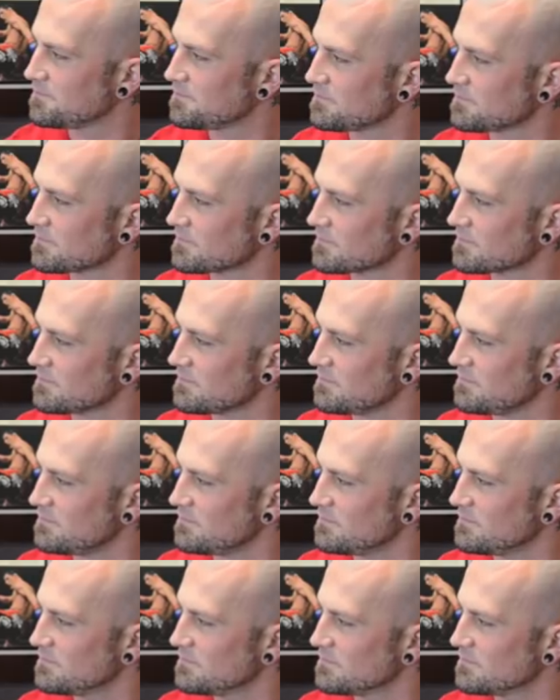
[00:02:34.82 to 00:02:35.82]

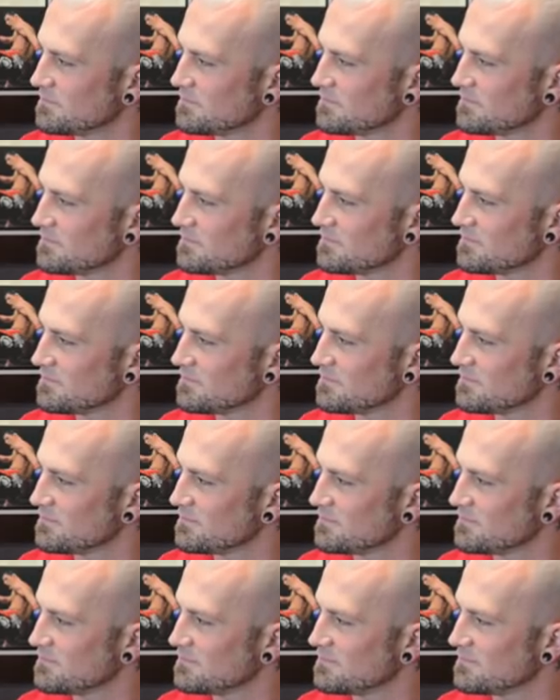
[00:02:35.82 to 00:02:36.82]

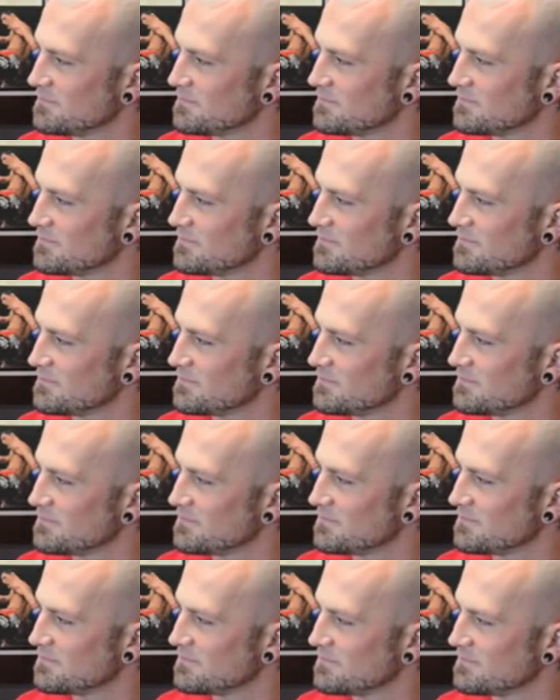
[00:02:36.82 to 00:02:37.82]

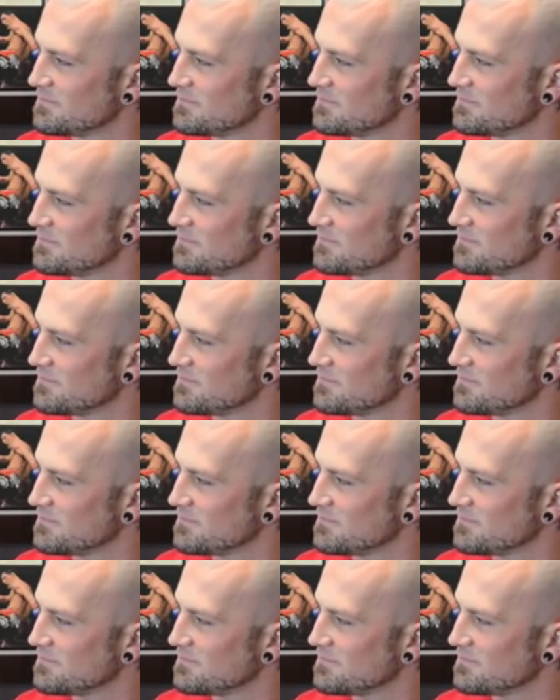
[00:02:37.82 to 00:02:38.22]
The person shown says nothing.